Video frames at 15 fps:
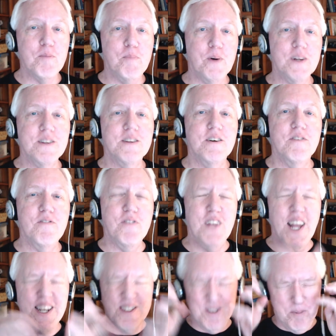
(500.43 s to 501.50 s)
But the
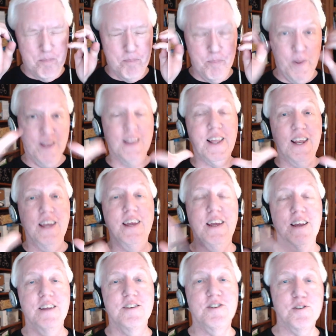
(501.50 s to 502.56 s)
flexibility
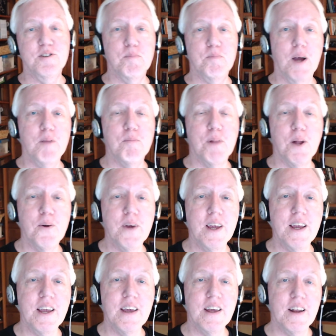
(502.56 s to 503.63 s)
is just
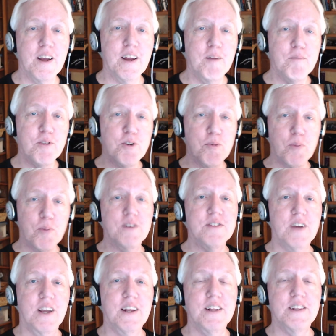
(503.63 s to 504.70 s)
mind-blowing, and I am super
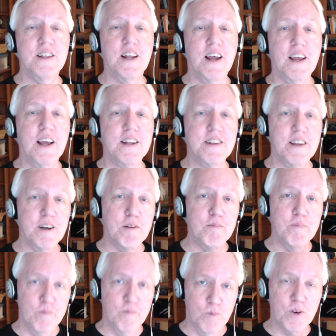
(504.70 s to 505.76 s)
excited that I got to help
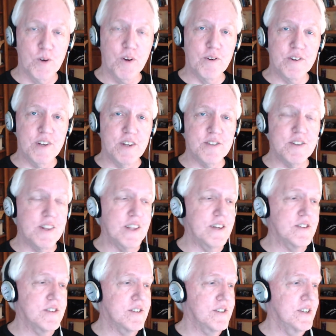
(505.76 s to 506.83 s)
Wilco test
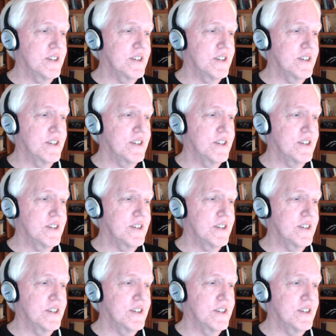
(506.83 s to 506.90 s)
this.